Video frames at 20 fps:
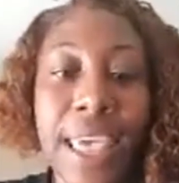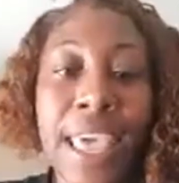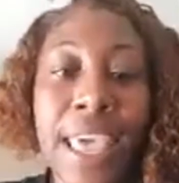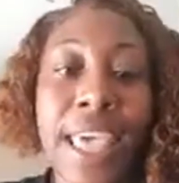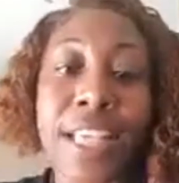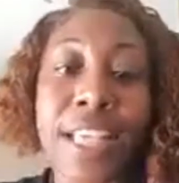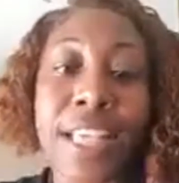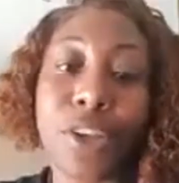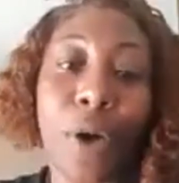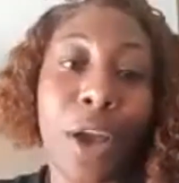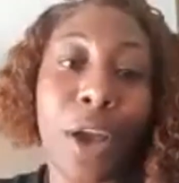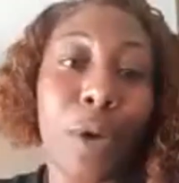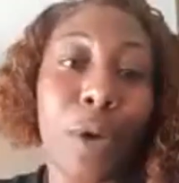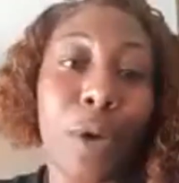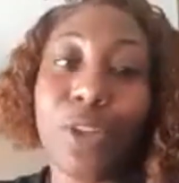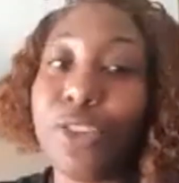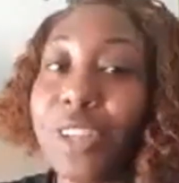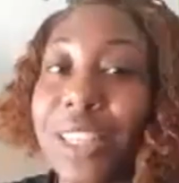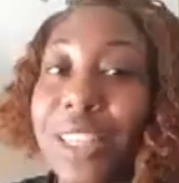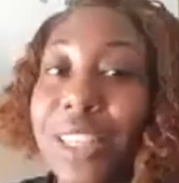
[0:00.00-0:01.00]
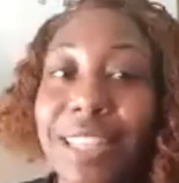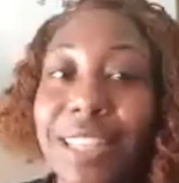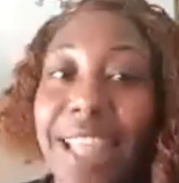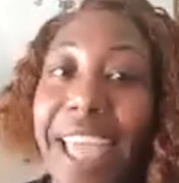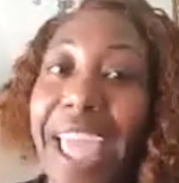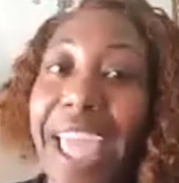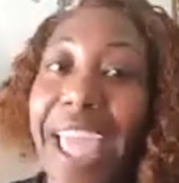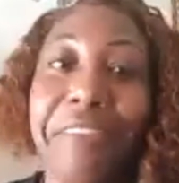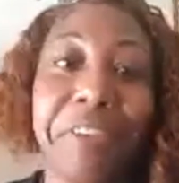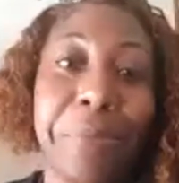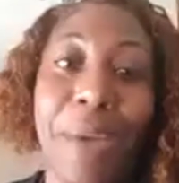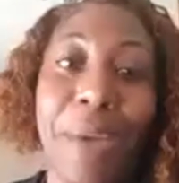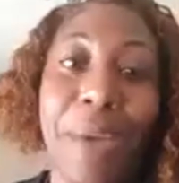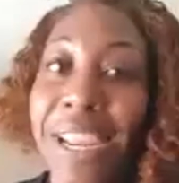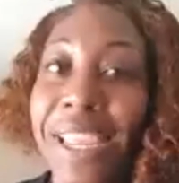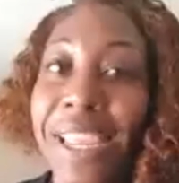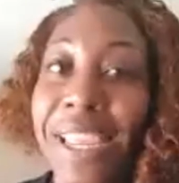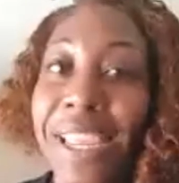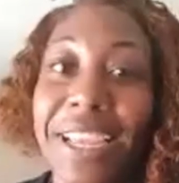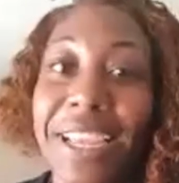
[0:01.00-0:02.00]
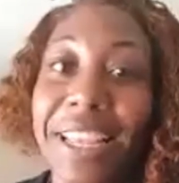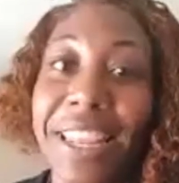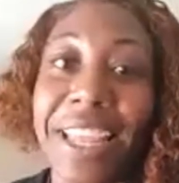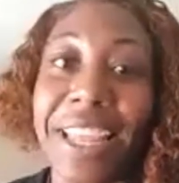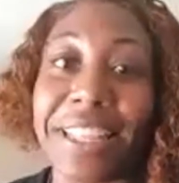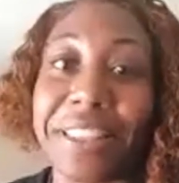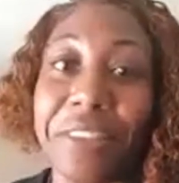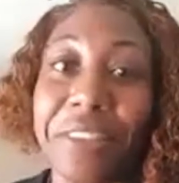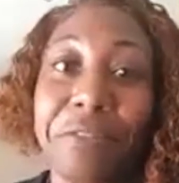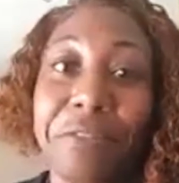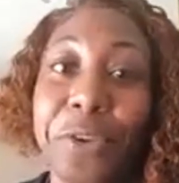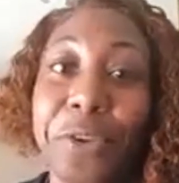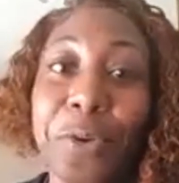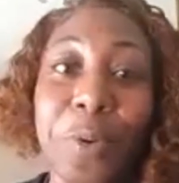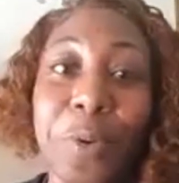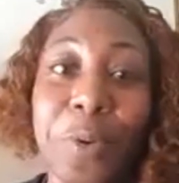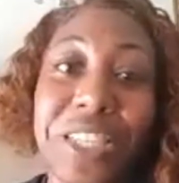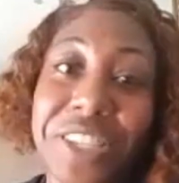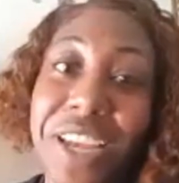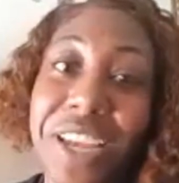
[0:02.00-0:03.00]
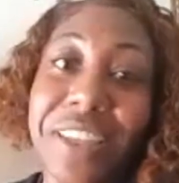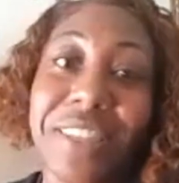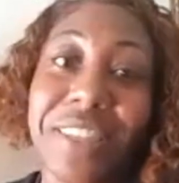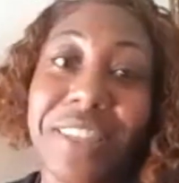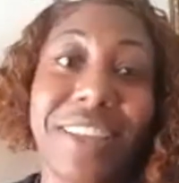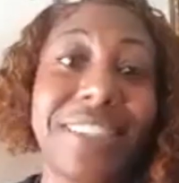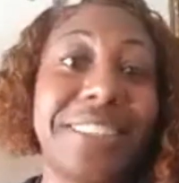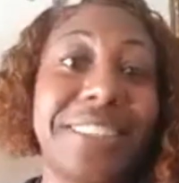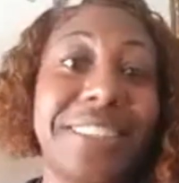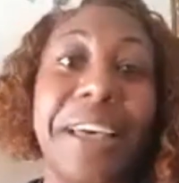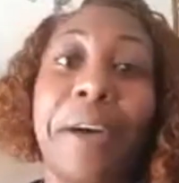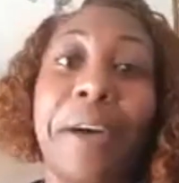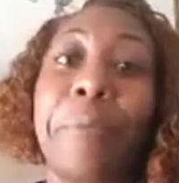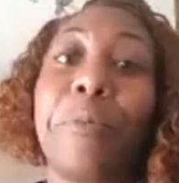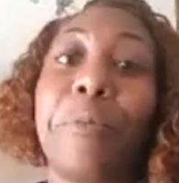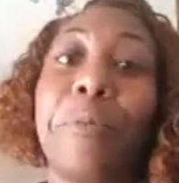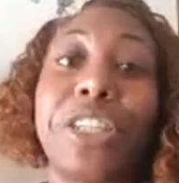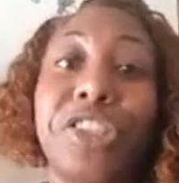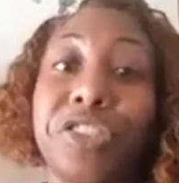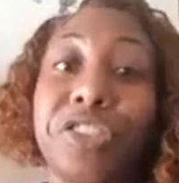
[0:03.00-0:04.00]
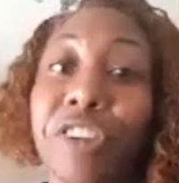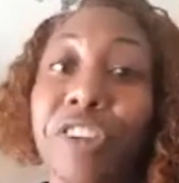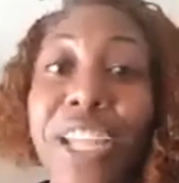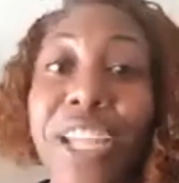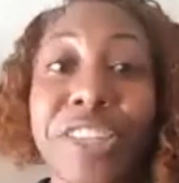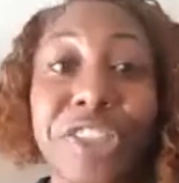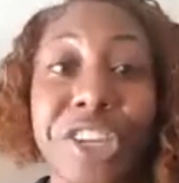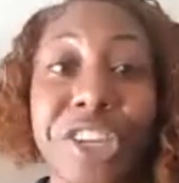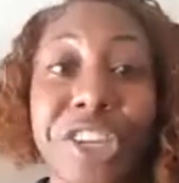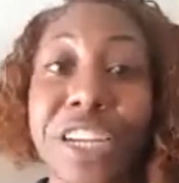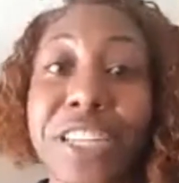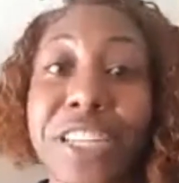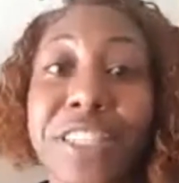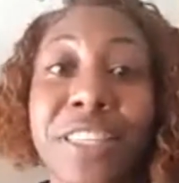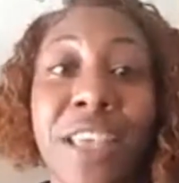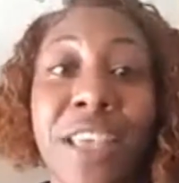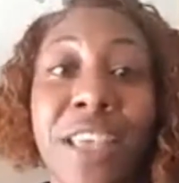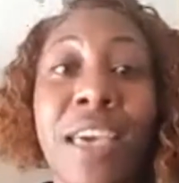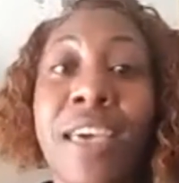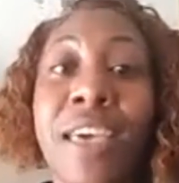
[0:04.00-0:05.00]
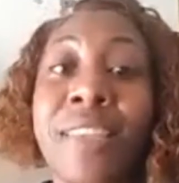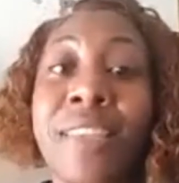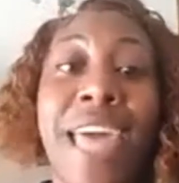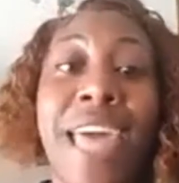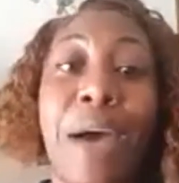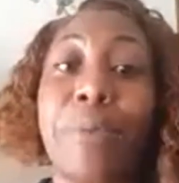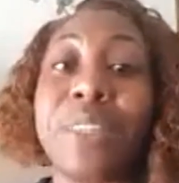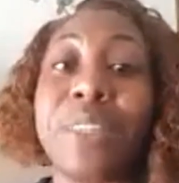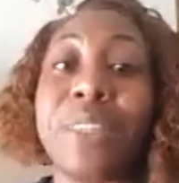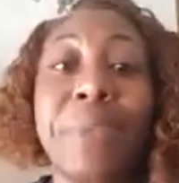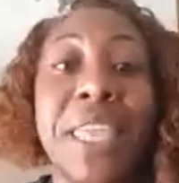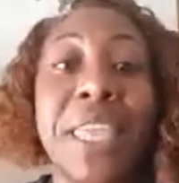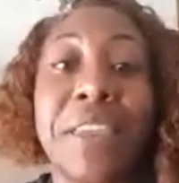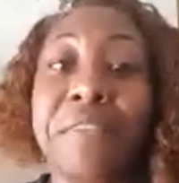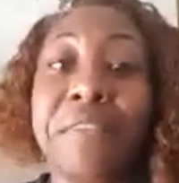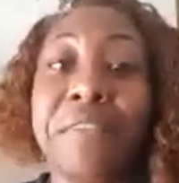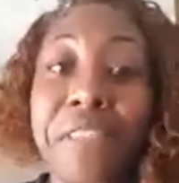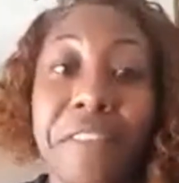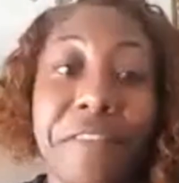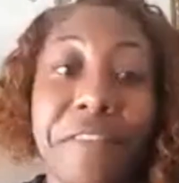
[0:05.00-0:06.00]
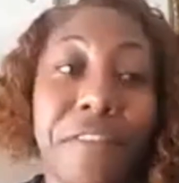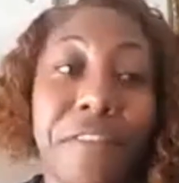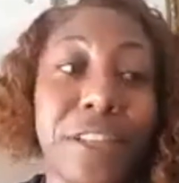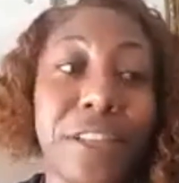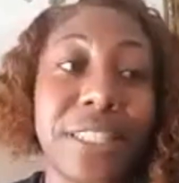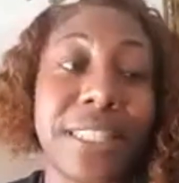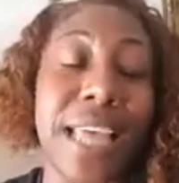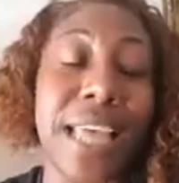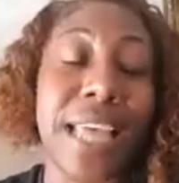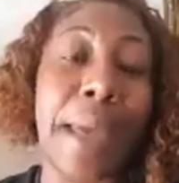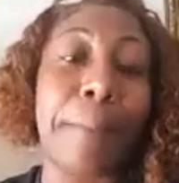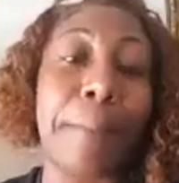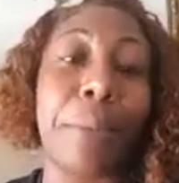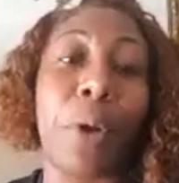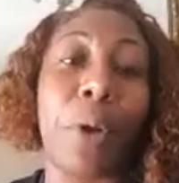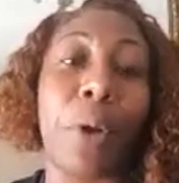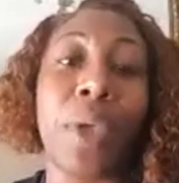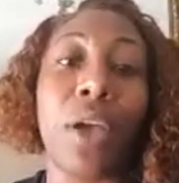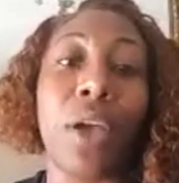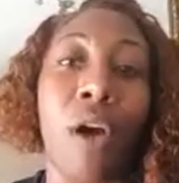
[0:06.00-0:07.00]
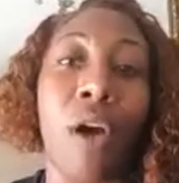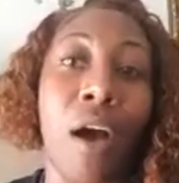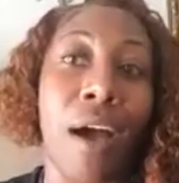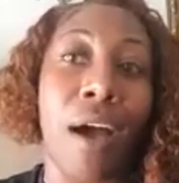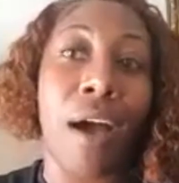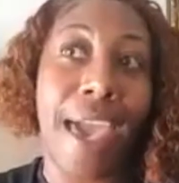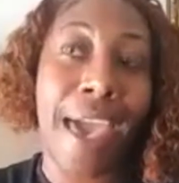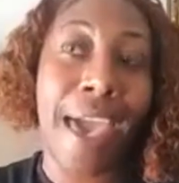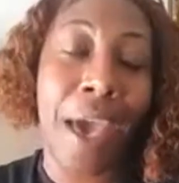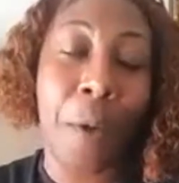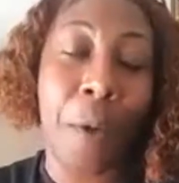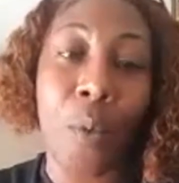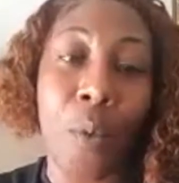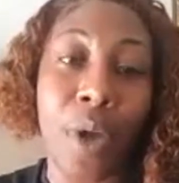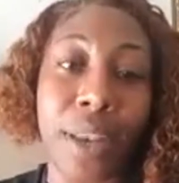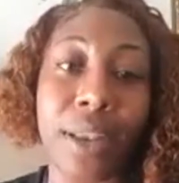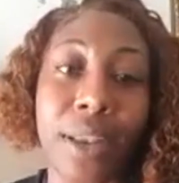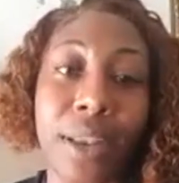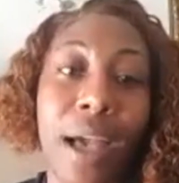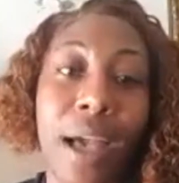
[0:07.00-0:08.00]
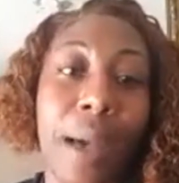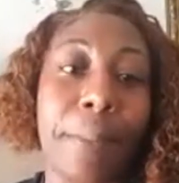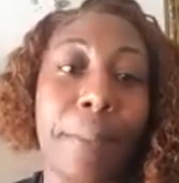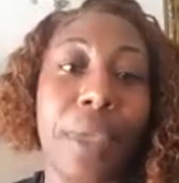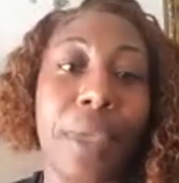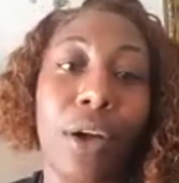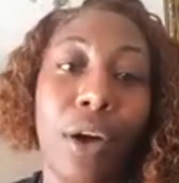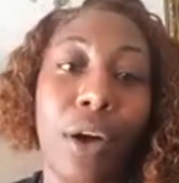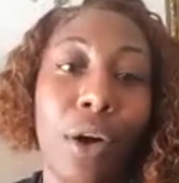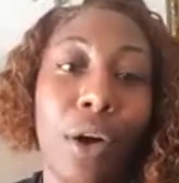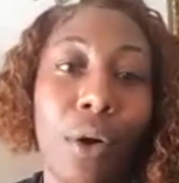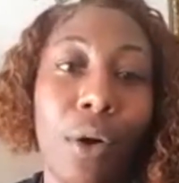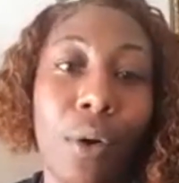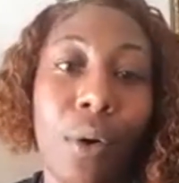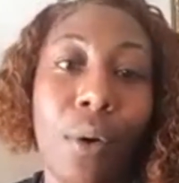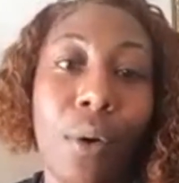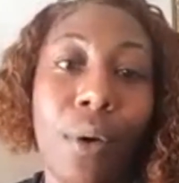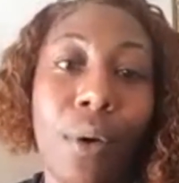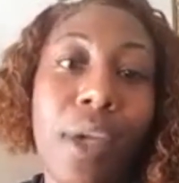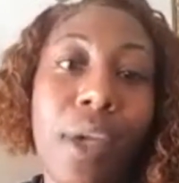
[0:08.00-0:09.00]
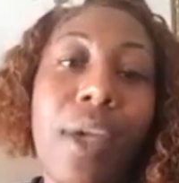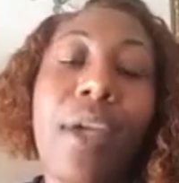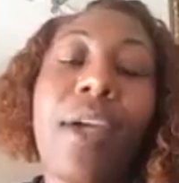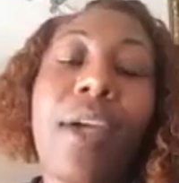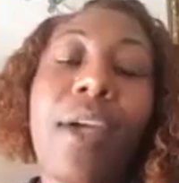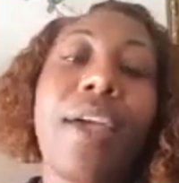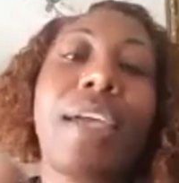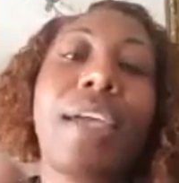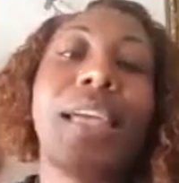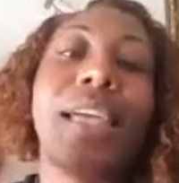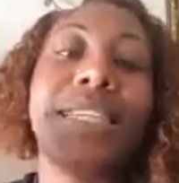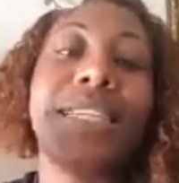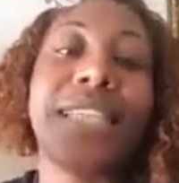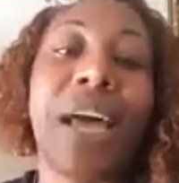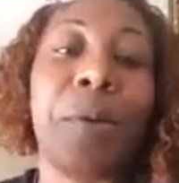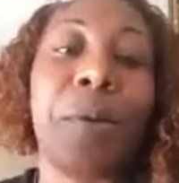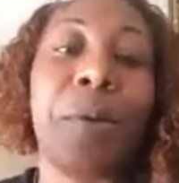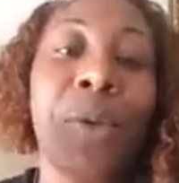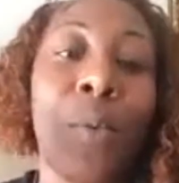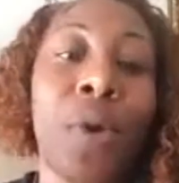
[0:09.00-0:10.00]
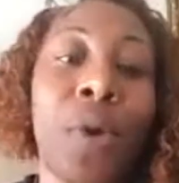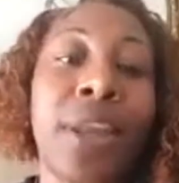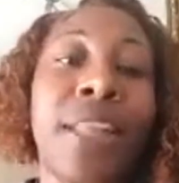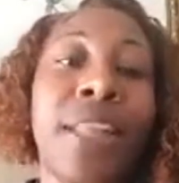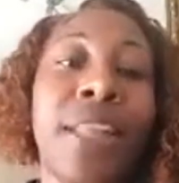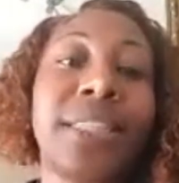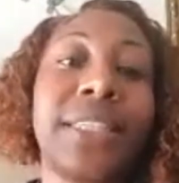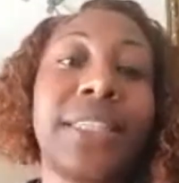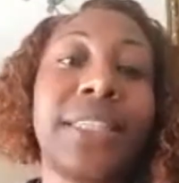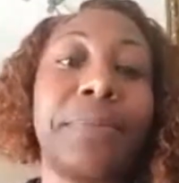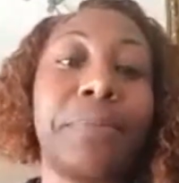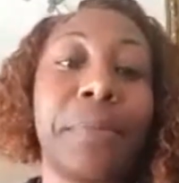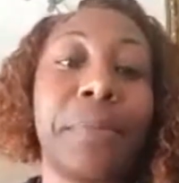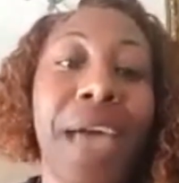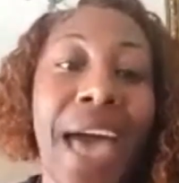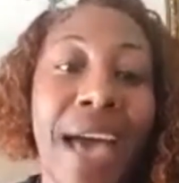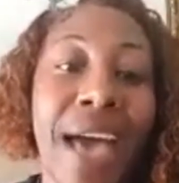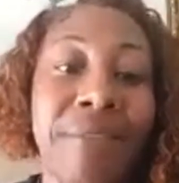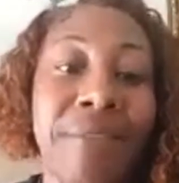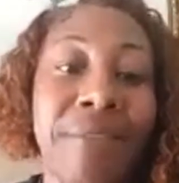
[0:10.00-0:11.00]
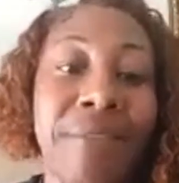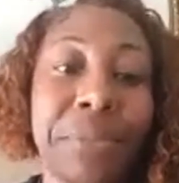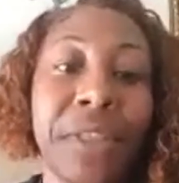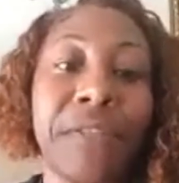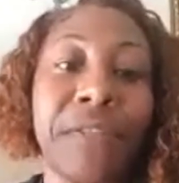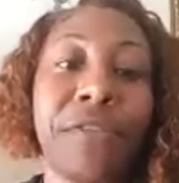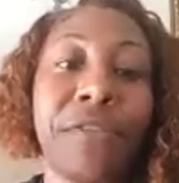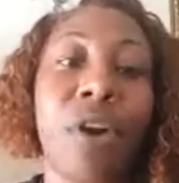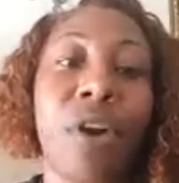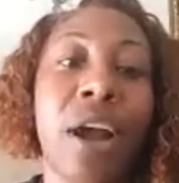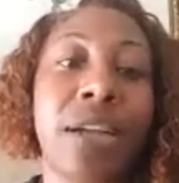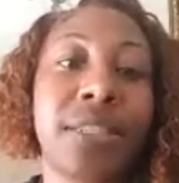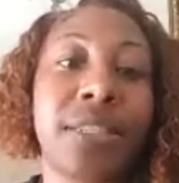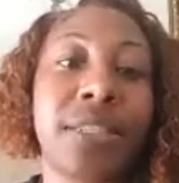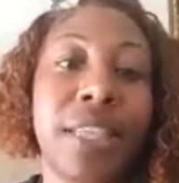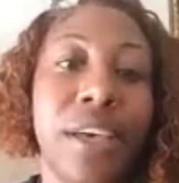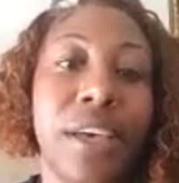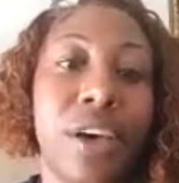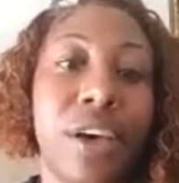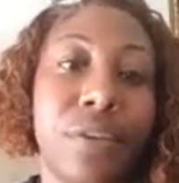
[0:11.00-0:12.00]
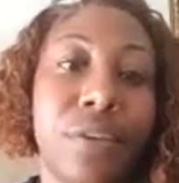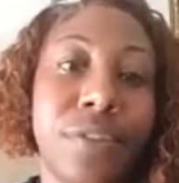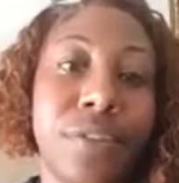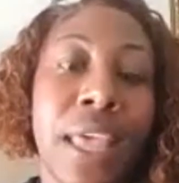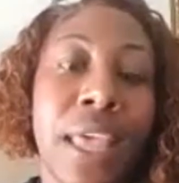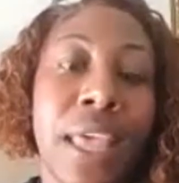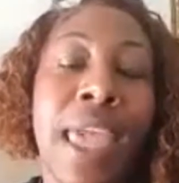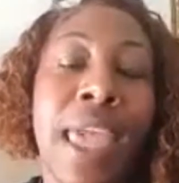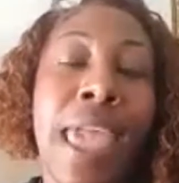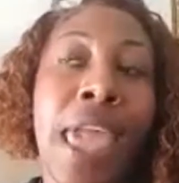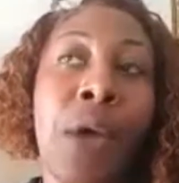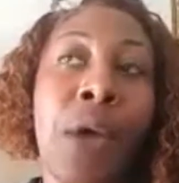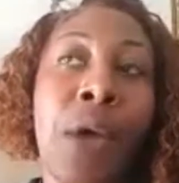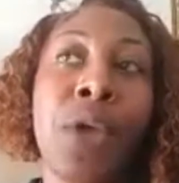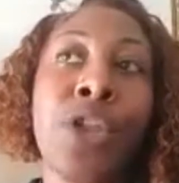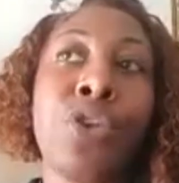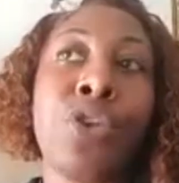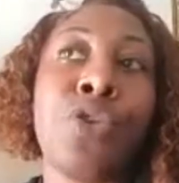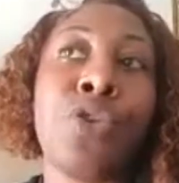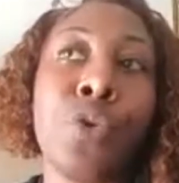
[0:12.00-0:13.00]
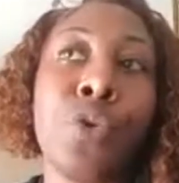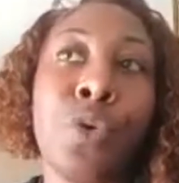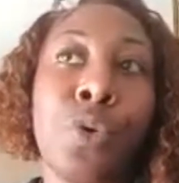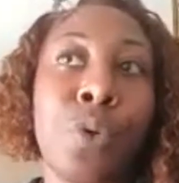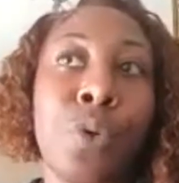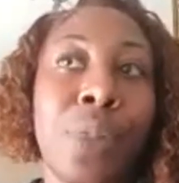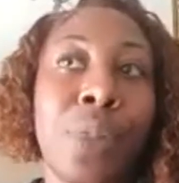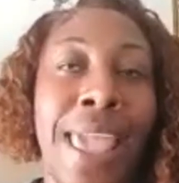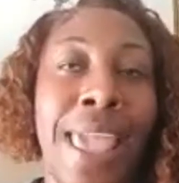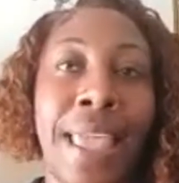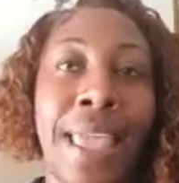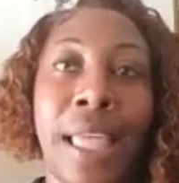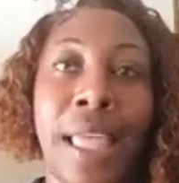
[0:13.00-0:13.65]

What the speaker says: So I don't want you to think that everybody in the collective knew each other. Some were strangers that was meeting for the first time, but we all had one common goal, is that we wanted to have something for ourselves. And we knew, like